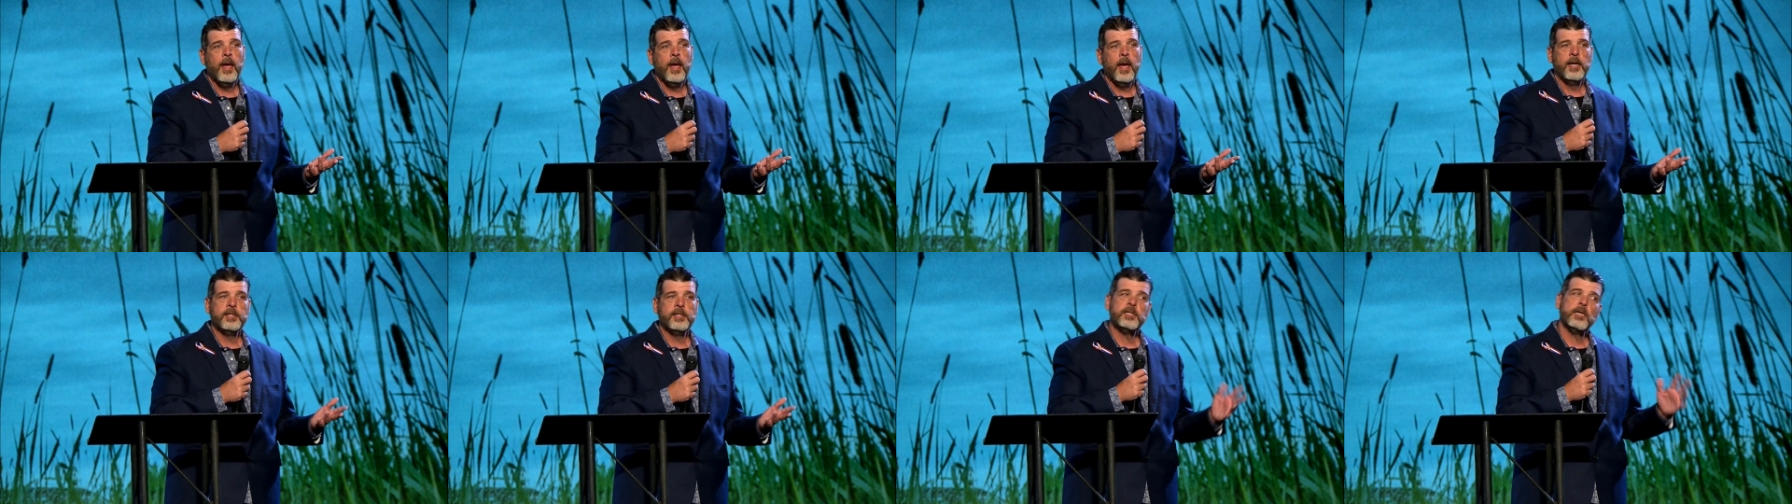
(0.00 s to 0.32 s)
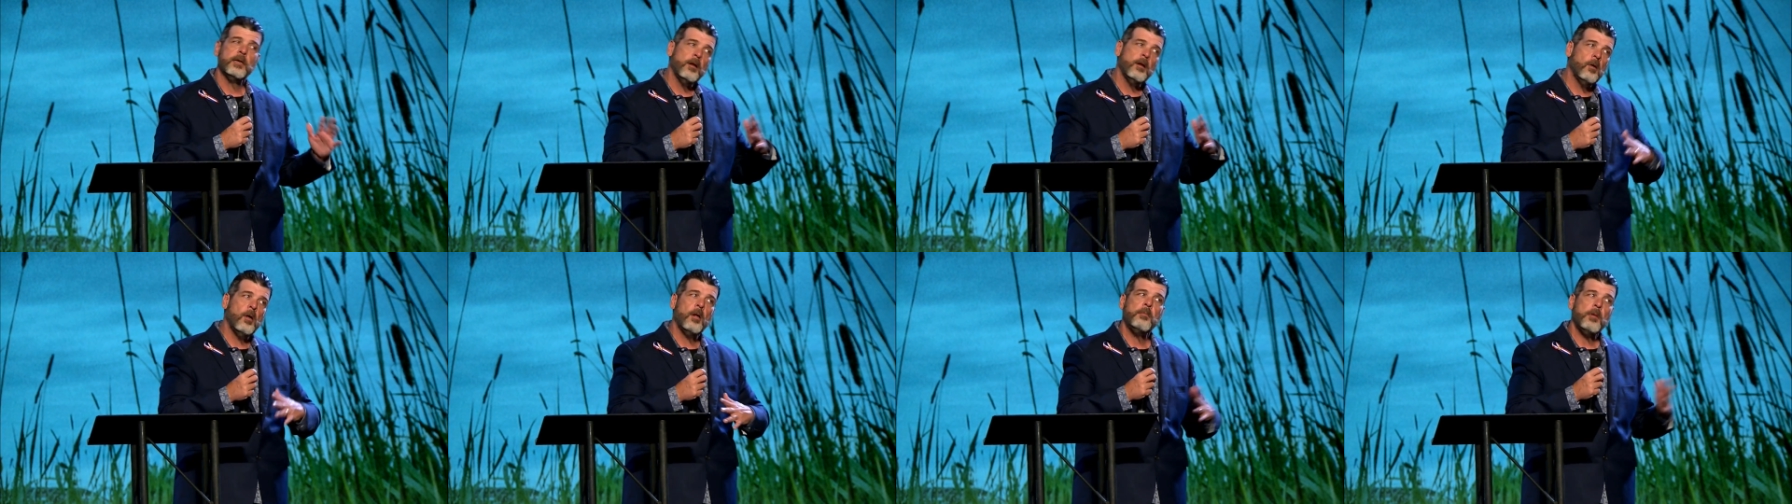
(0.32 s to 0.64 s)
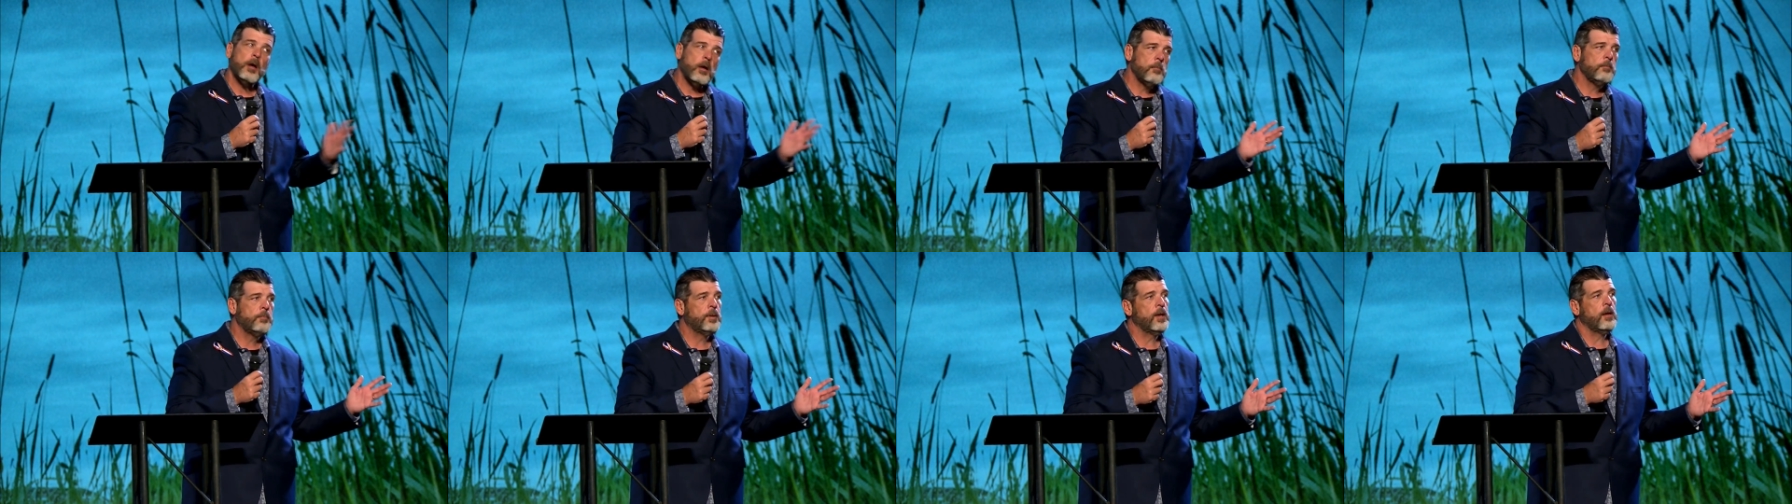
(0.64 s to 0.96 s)
and say, no, I'm not
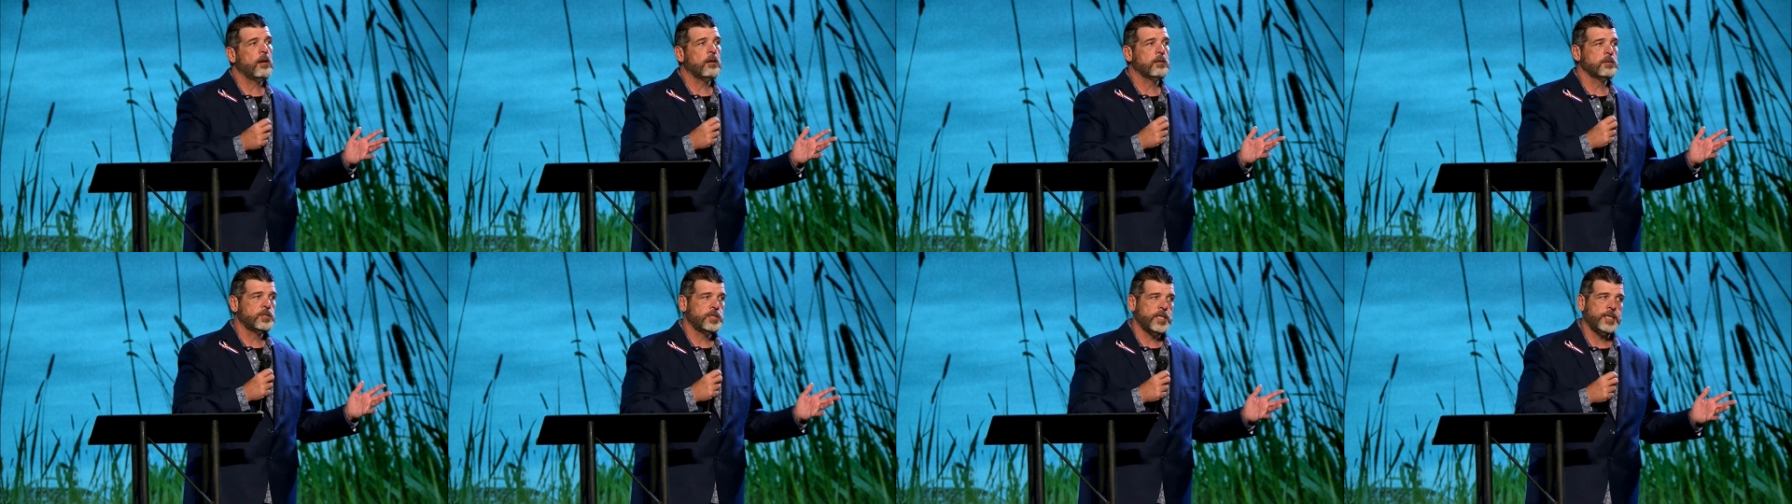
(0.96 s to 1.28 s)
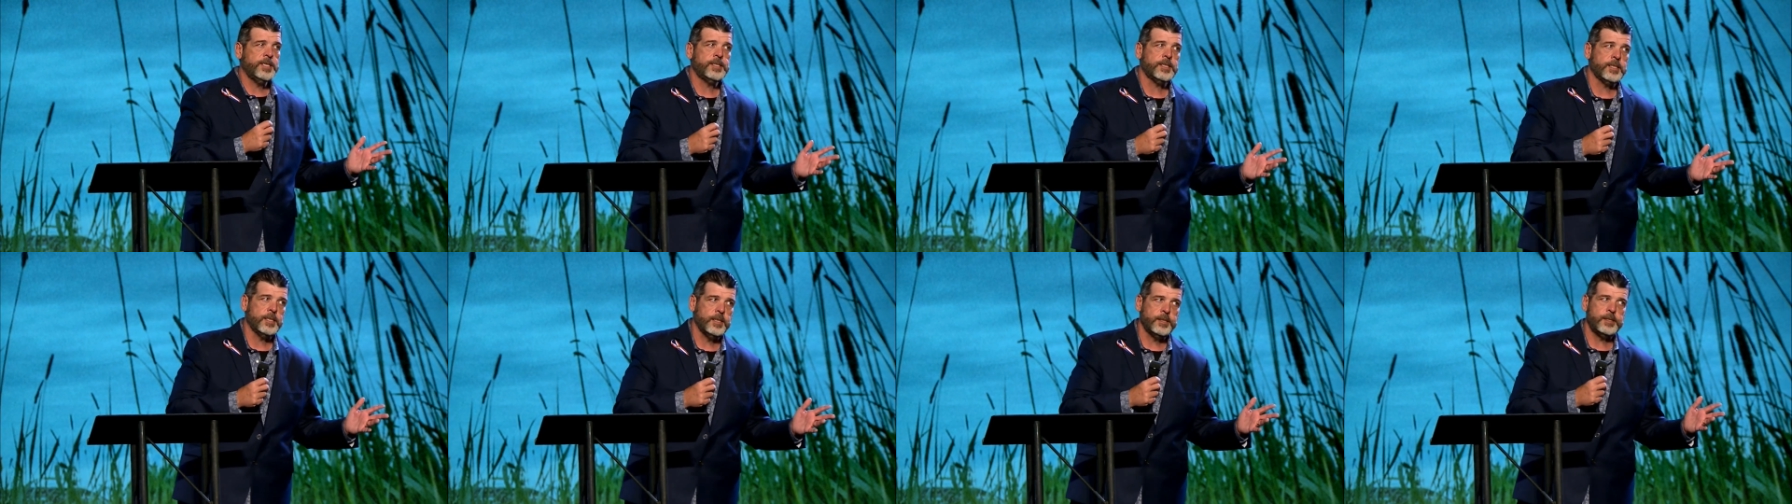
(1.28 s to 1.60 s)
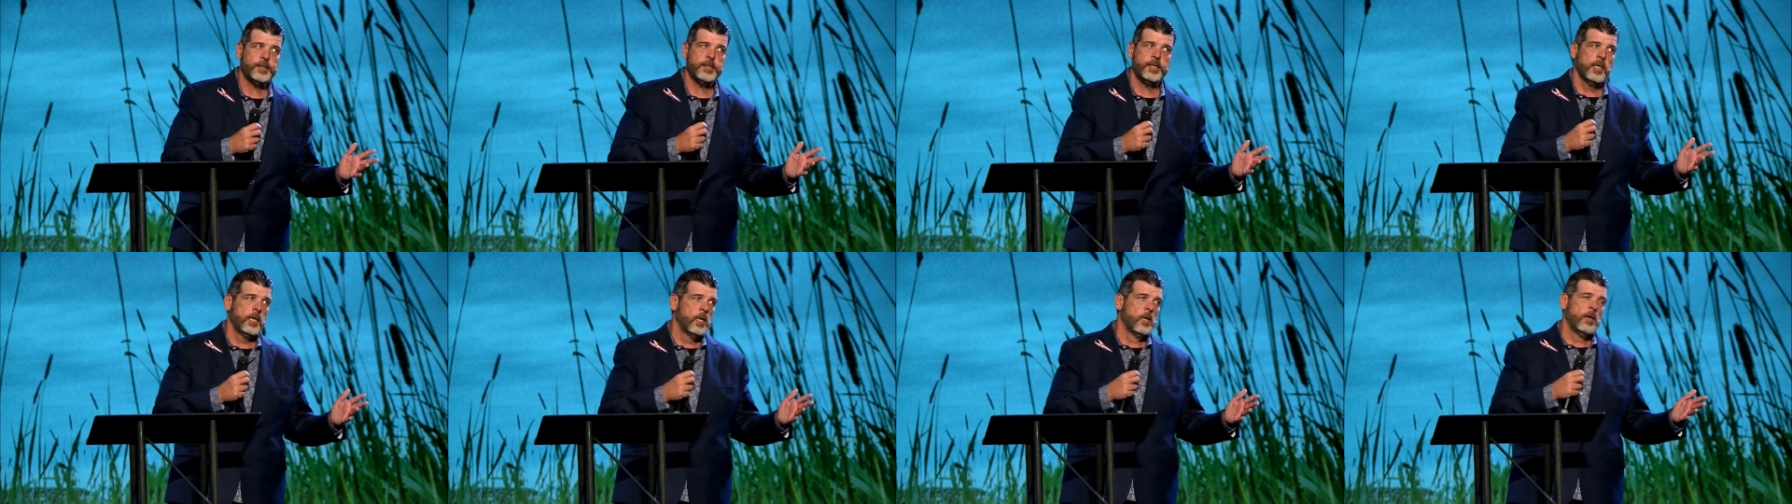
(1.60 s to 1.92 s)
going to bail on
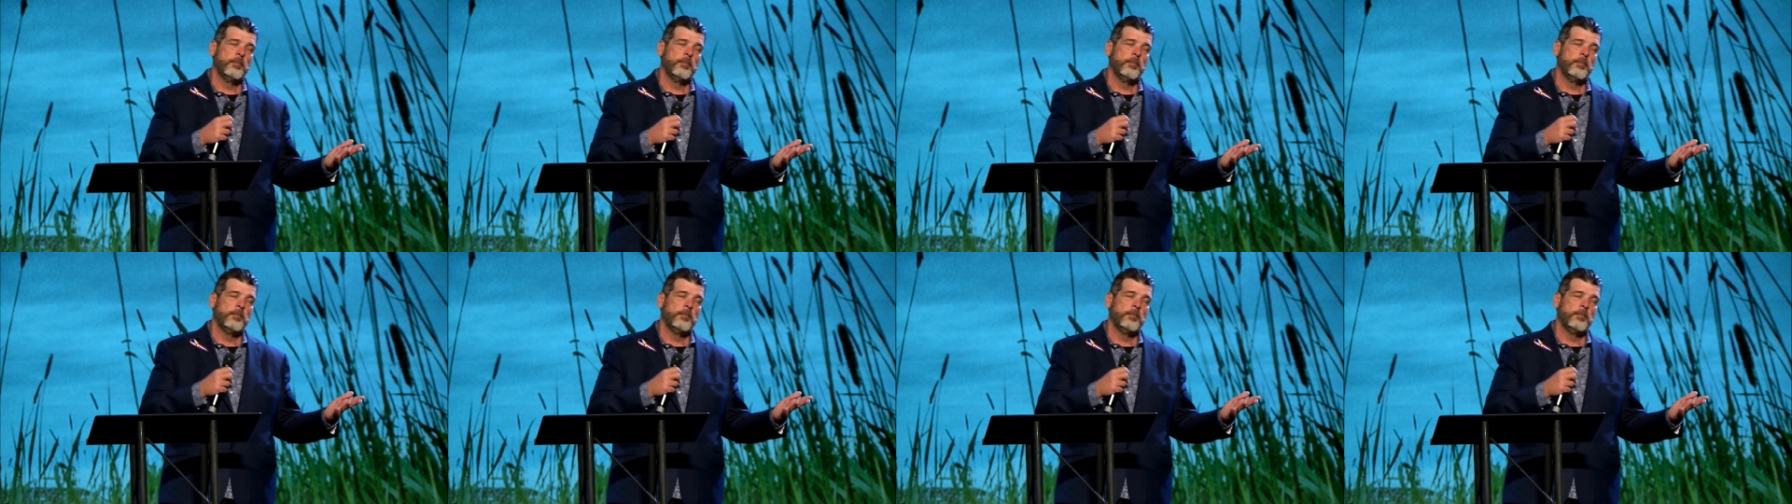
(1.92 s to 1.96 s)
Jesus,